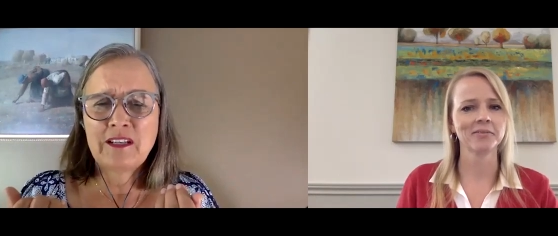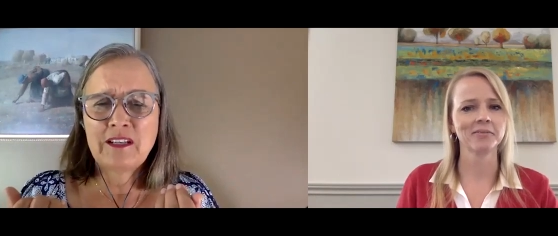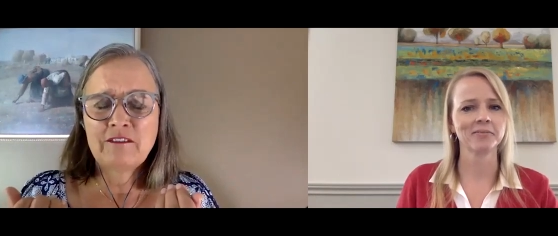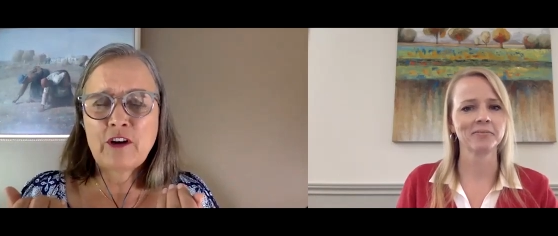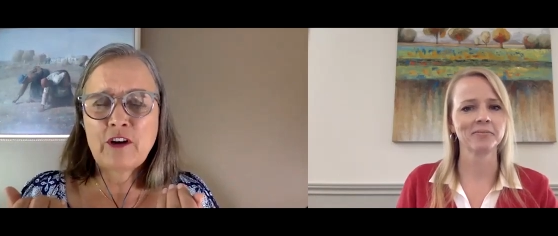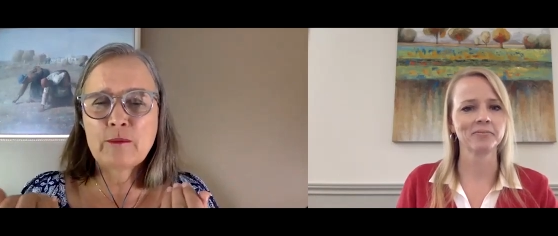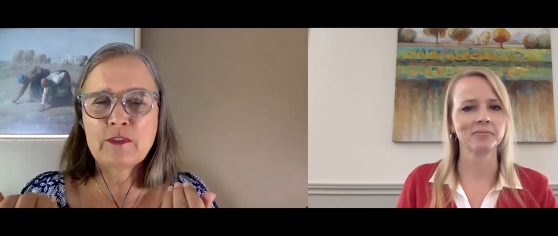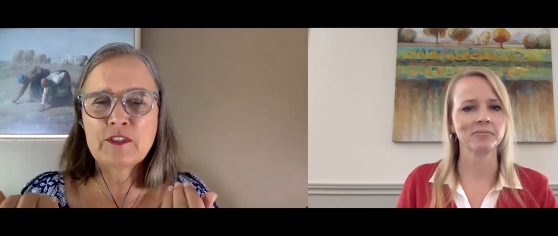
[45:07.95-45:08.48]

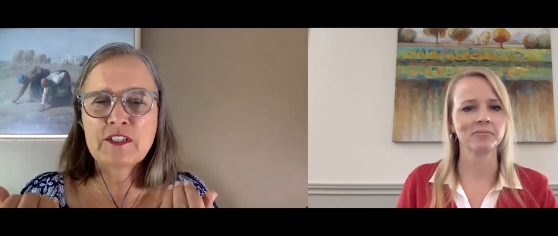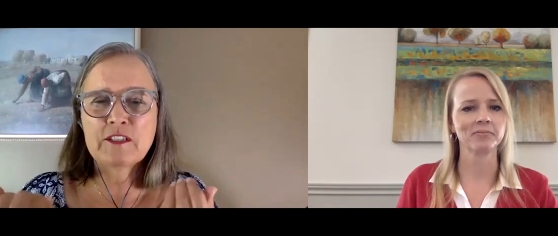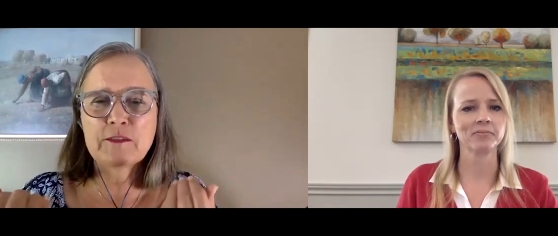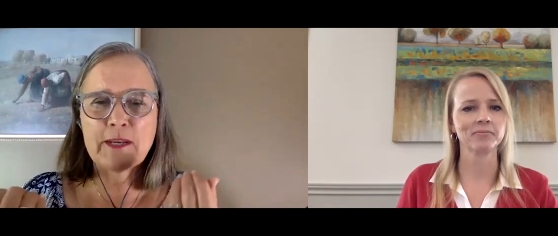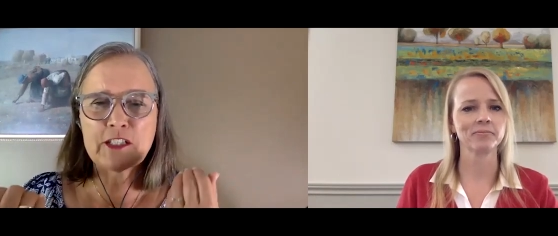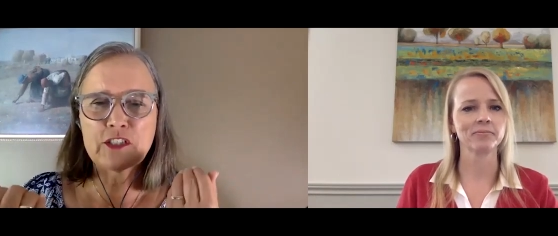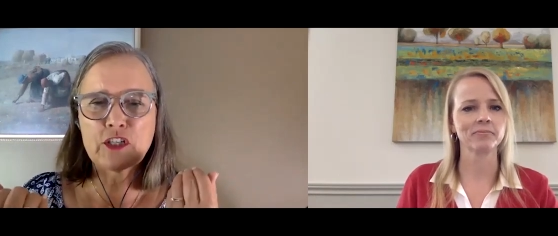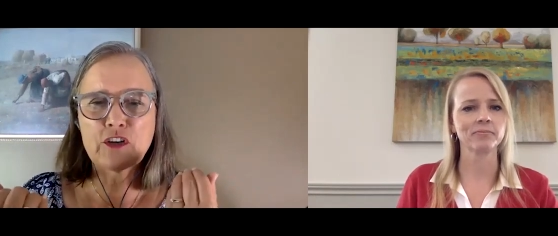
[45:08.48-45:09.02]
Speaker 1: farmers
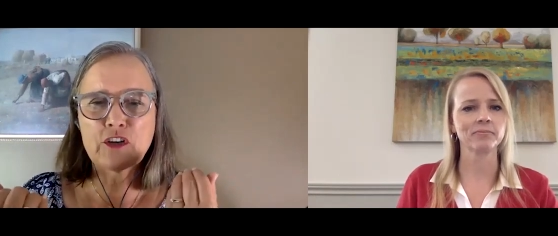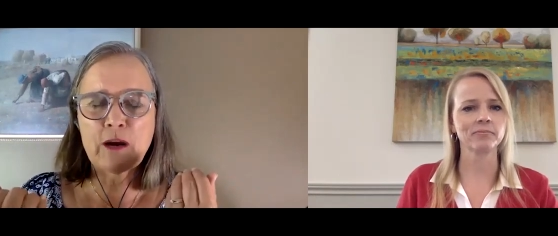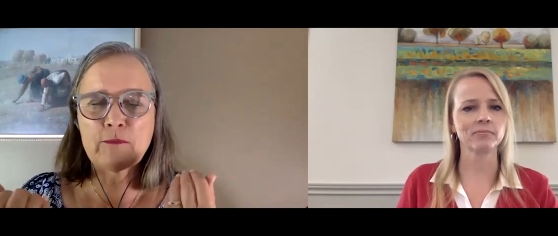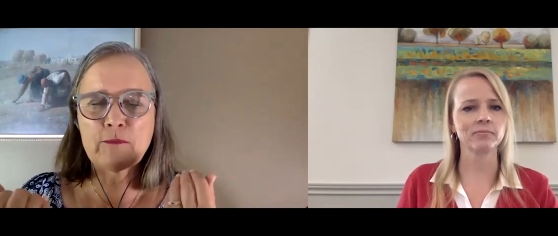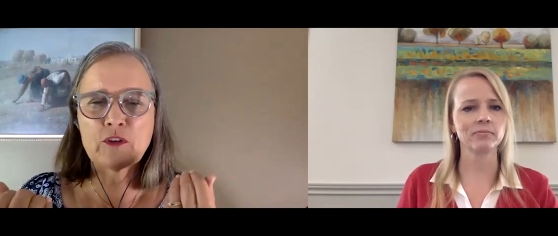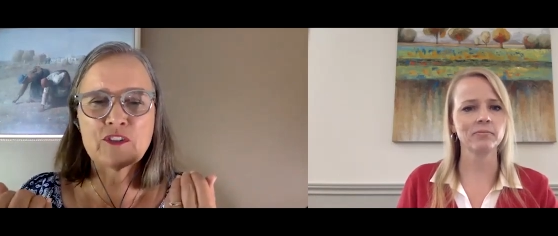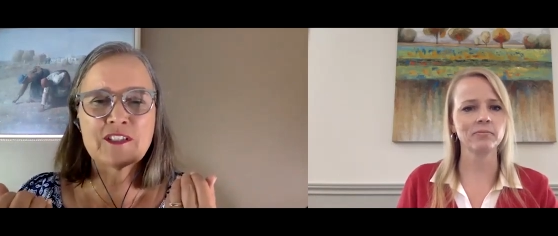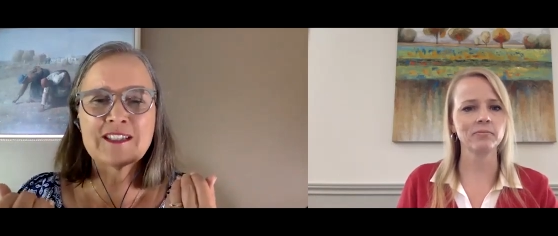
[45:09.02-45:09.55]
especially crop
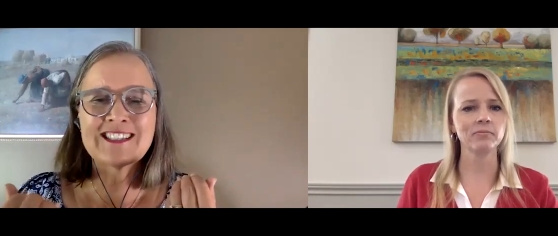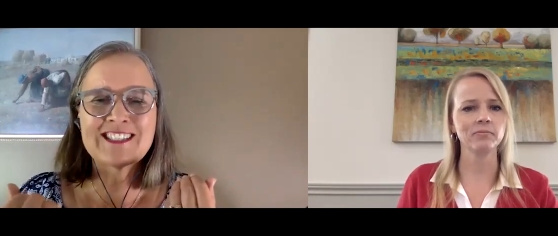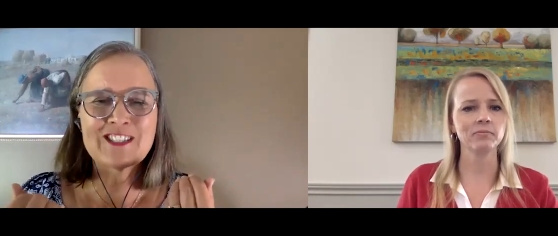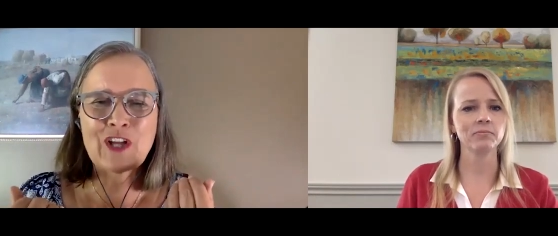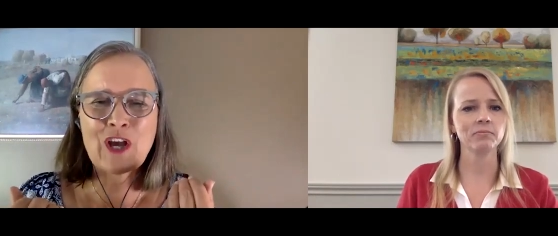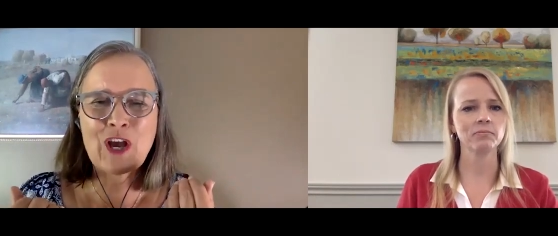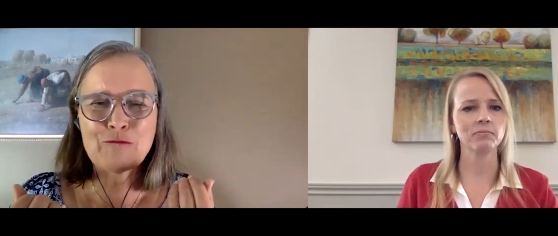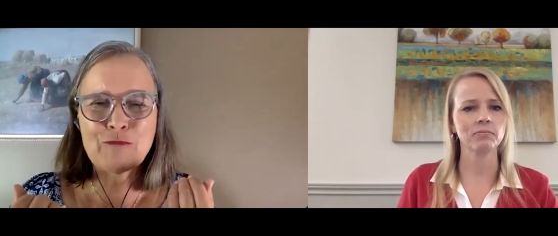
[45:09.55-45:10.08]
growers this is
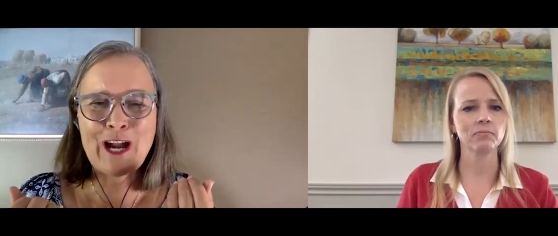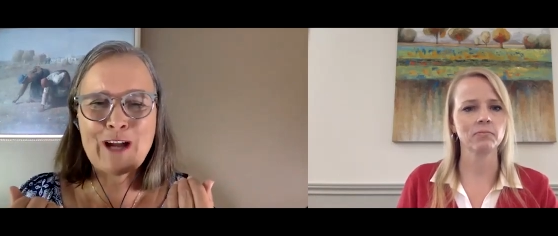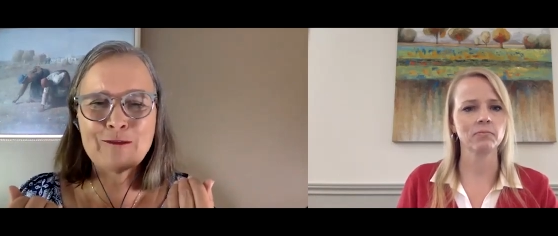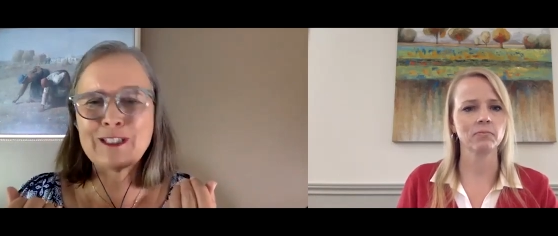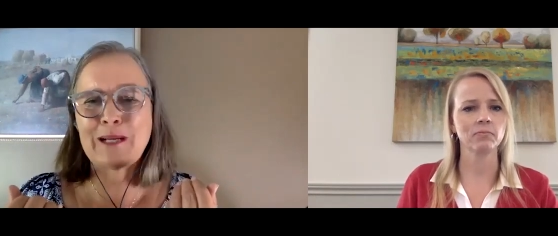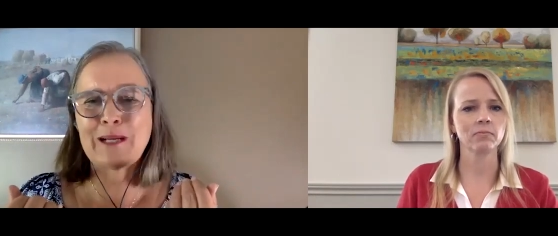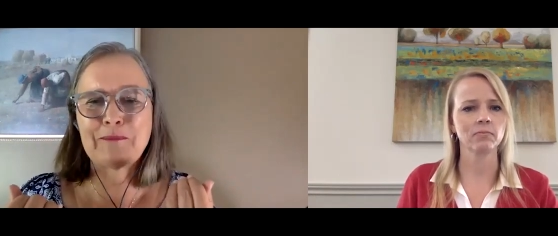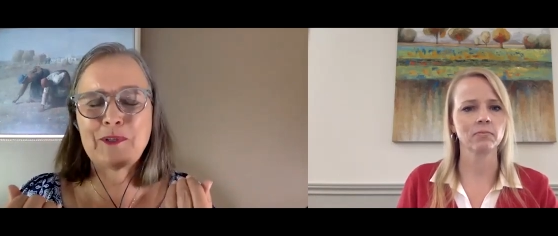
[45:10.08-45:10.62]
not
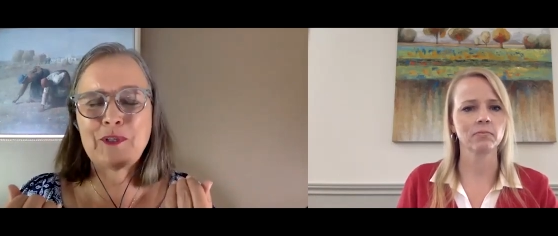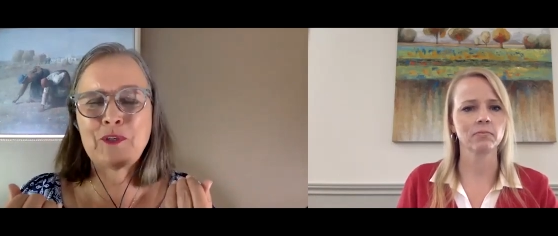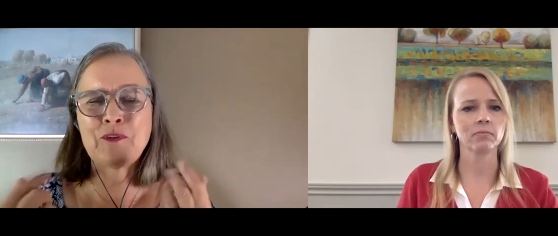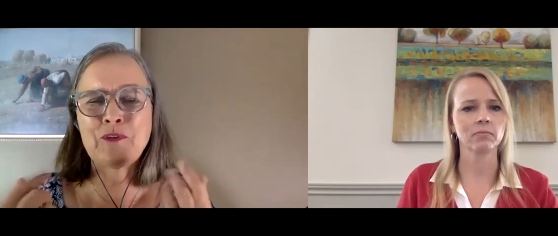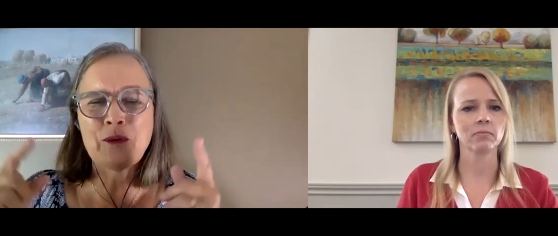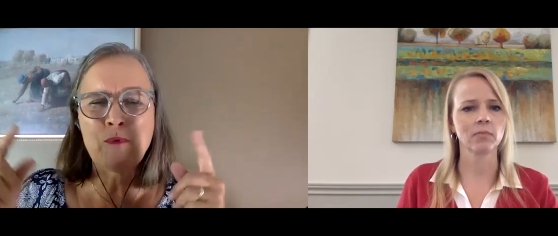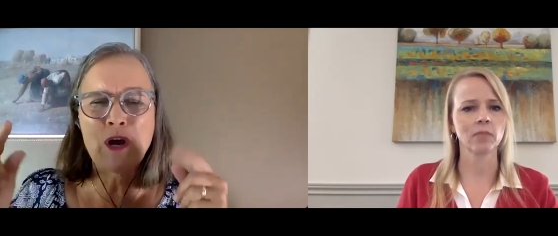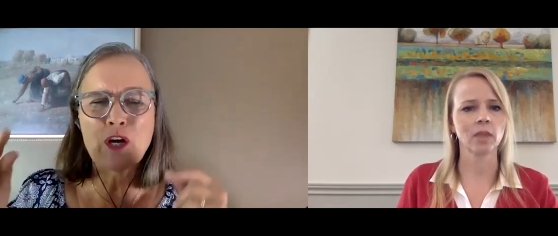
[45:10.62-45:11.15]
roundup you know
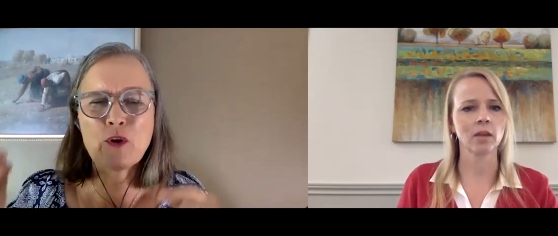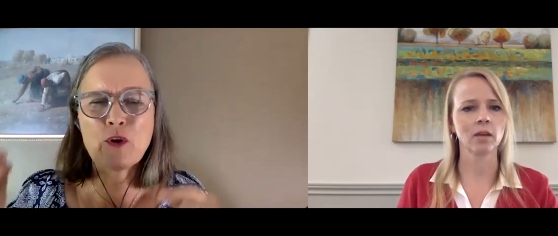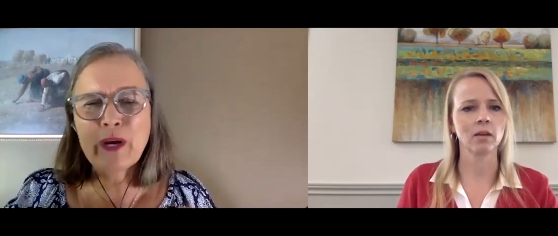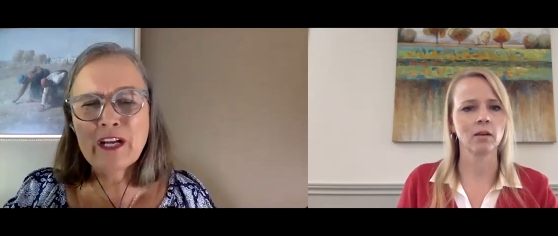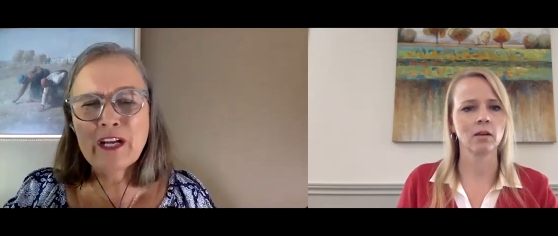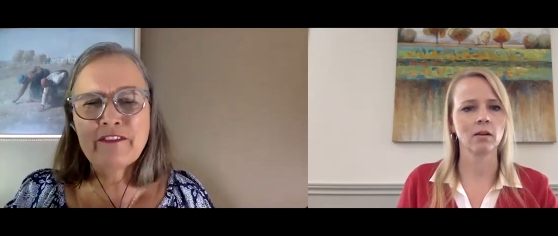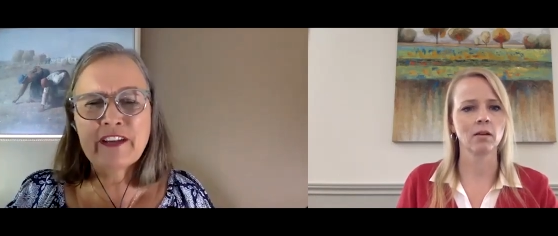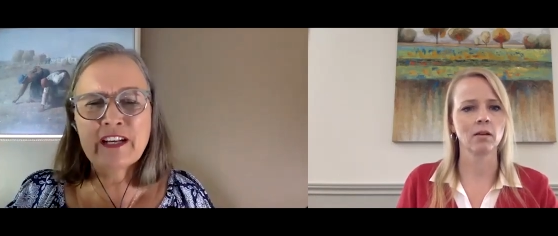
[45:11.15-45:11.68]
they want
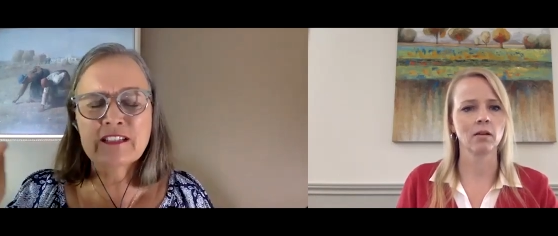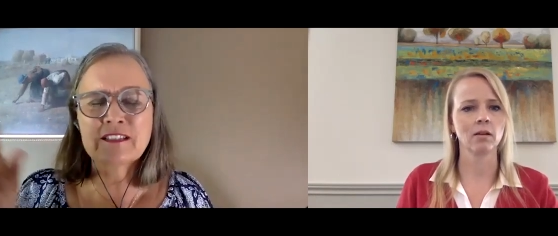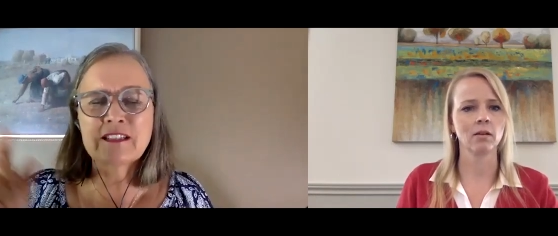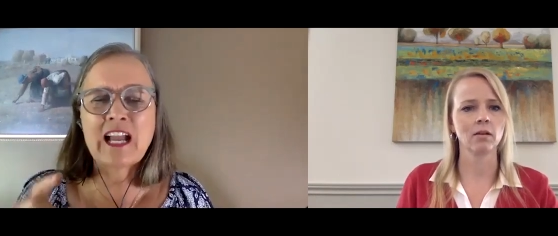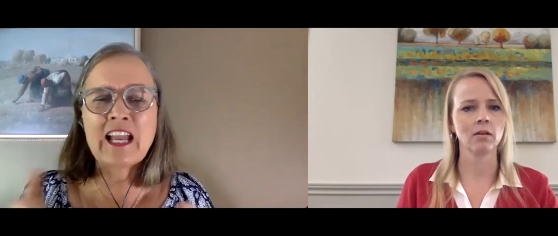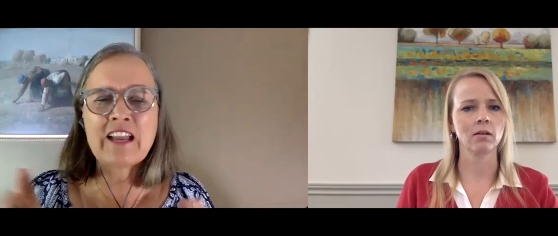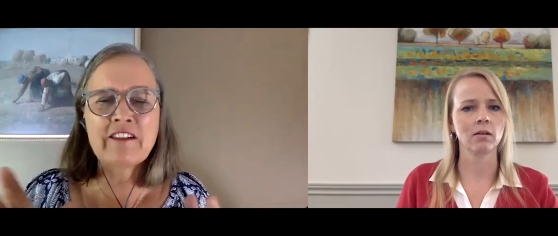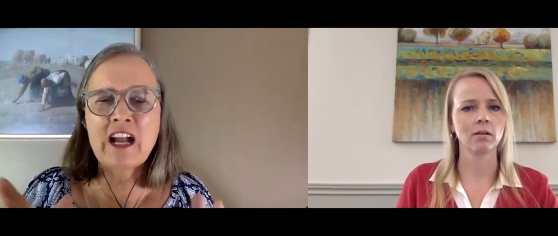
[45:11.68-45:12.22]
quick fix
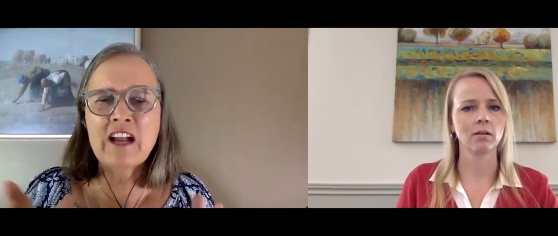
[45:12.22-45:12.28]
I have,